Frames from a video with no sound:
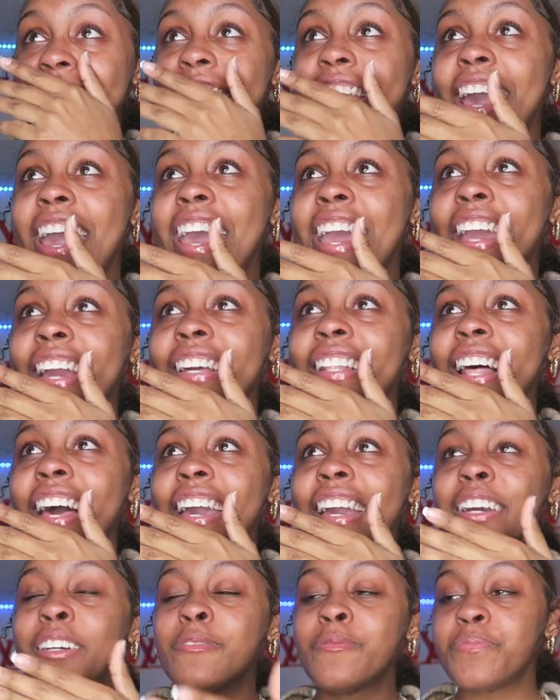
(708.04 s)
dang.
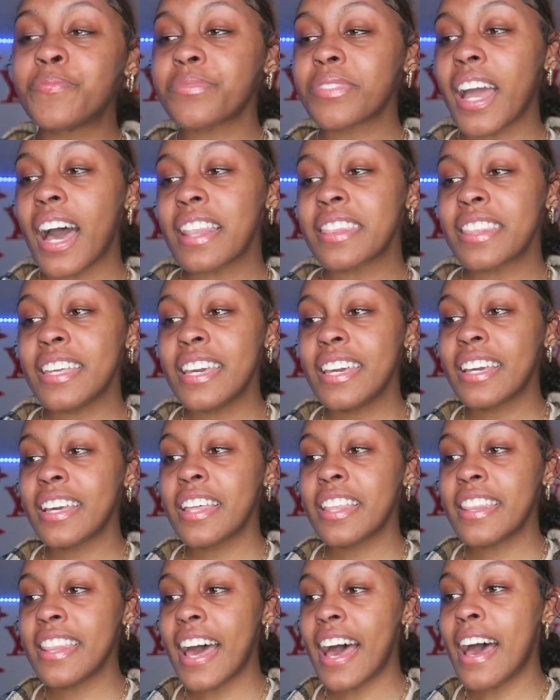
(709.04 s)
Like, I
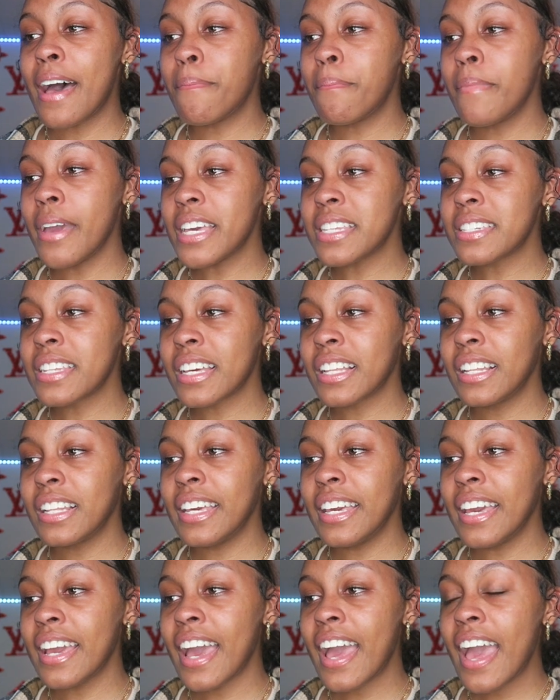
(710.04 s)
think that
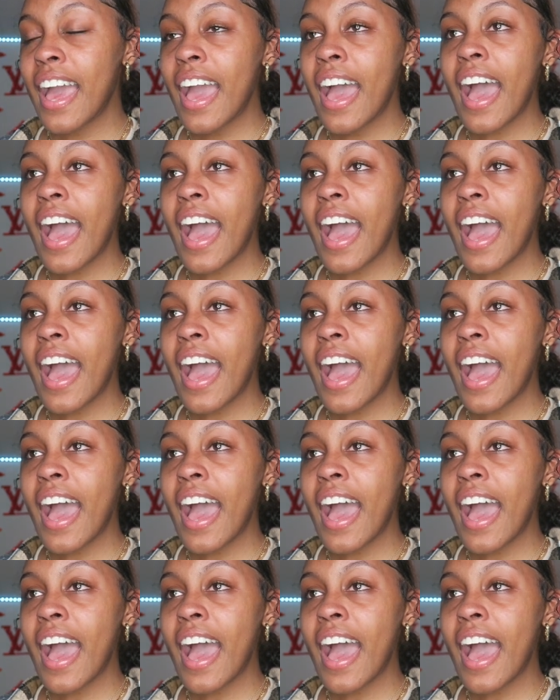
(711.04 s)
basically